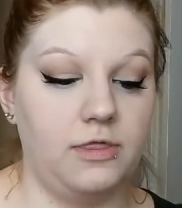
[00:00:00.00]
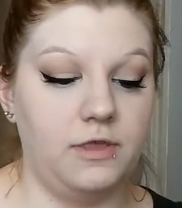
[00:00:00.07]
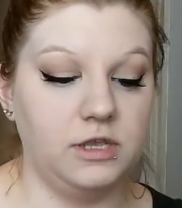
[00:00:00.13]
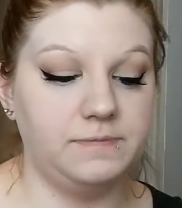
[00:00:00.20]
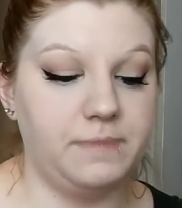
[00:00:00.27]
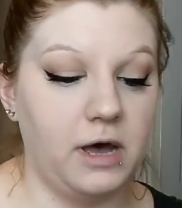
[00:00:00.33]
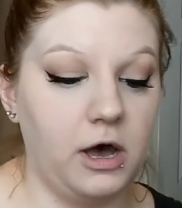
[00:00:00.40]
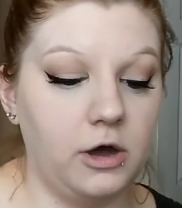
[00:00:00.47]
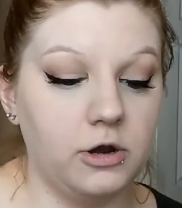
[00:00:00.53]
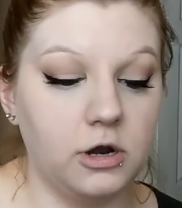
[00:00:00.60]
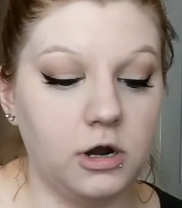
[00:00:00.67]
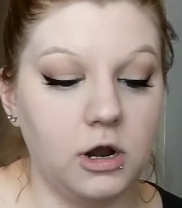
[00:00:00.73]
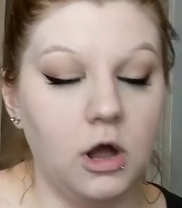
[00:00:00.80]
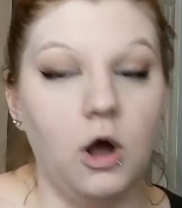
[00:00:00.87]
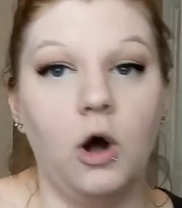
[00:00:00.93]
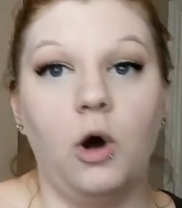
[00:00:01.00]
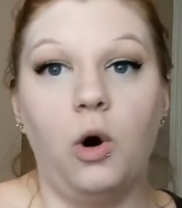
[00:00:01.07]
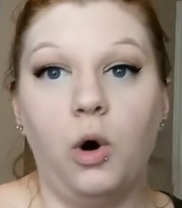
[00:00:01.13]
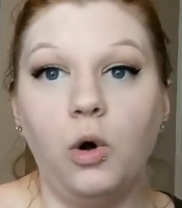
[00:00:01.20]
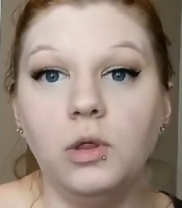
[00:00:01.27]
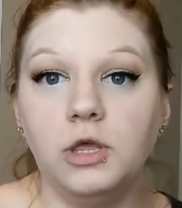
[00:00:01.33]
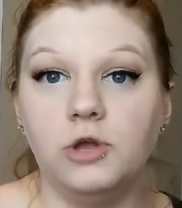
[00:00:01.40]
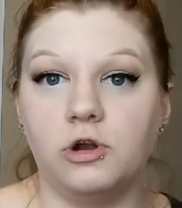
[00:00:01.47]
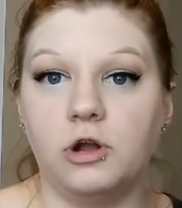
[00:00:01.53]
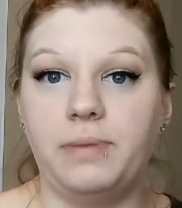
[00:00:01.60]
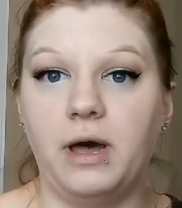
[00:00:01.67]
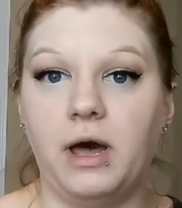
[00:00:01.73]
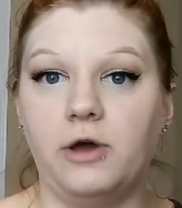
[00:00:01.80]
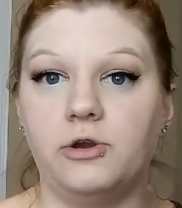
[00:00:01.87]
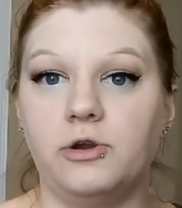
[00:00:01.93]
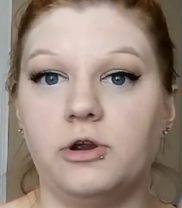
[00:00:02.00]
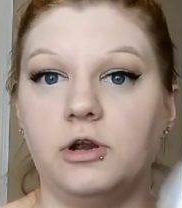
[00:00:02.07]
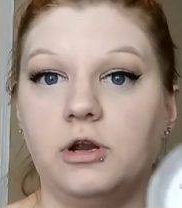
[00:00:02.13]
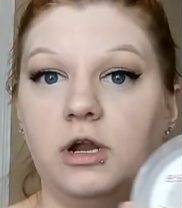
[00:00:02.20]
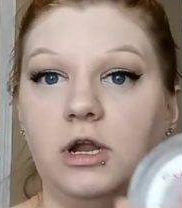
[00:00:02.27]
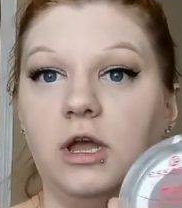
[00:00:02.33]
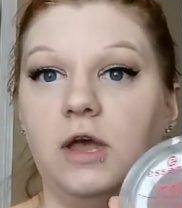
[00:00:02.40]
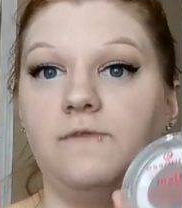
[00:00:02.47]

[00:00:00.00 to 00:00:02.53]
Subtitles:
this powder, Holy Grail powder.